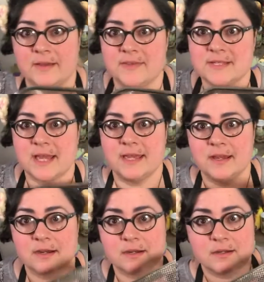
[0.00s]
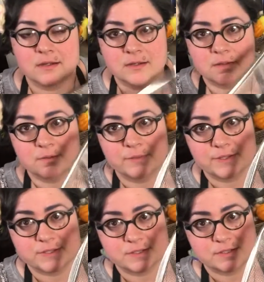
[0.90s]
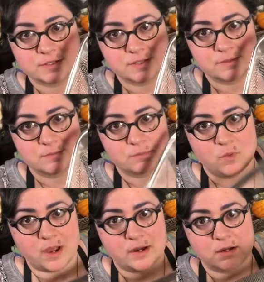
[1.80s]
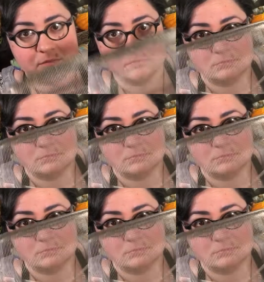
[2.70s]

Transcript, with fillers: got this guy here, which is a wire